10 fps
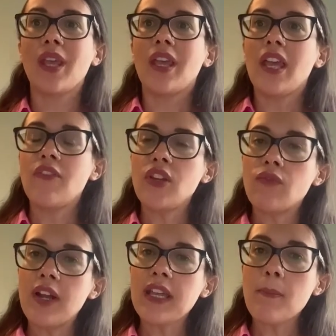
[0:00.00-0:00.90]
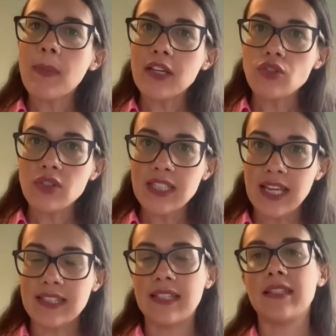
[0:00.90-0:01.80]
If you're running a mandatory
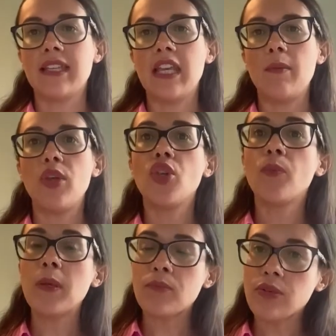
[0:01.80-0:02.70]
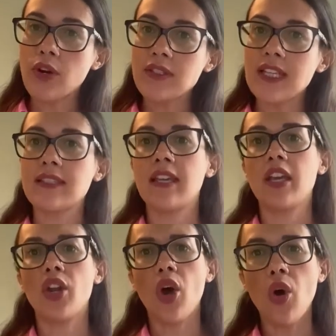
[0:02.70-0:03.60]
testing scheme, you'll be processing
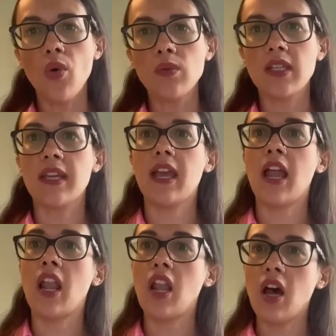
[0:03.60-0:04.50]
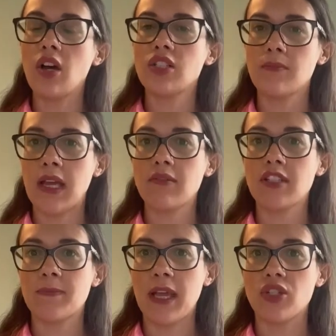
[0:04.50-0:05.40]
and holding a large amount of
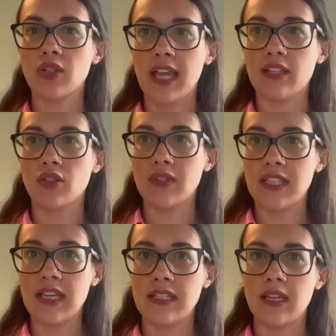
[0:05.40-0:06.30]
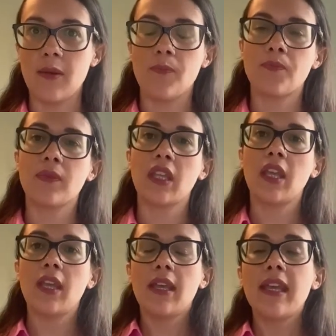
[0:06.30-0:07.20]
special category data.
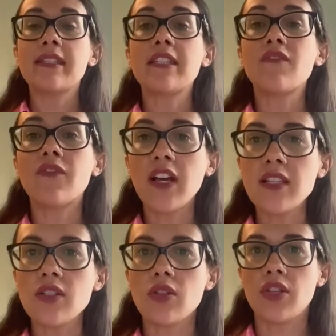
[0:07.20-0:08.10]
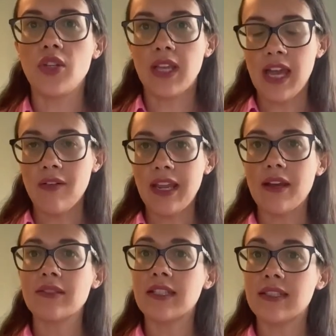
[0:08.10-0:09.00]
It is vital that you carry
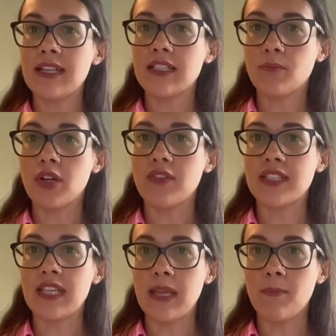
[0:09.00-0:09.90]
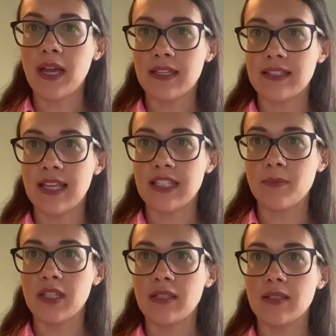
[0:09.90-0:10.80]
out a data privacy impact
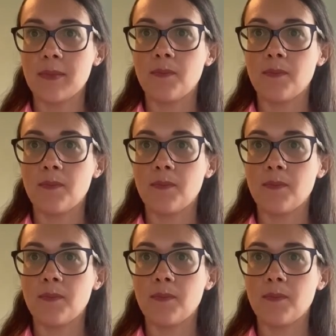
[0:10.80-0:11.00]
assessment.